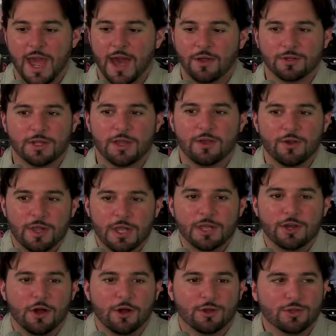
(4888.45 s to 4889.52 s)
What's out there
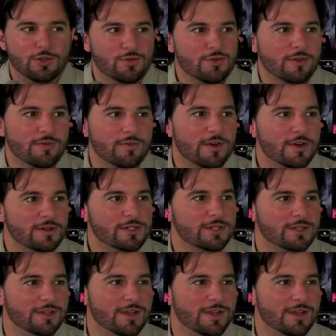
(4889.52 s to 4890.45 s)
in our universe?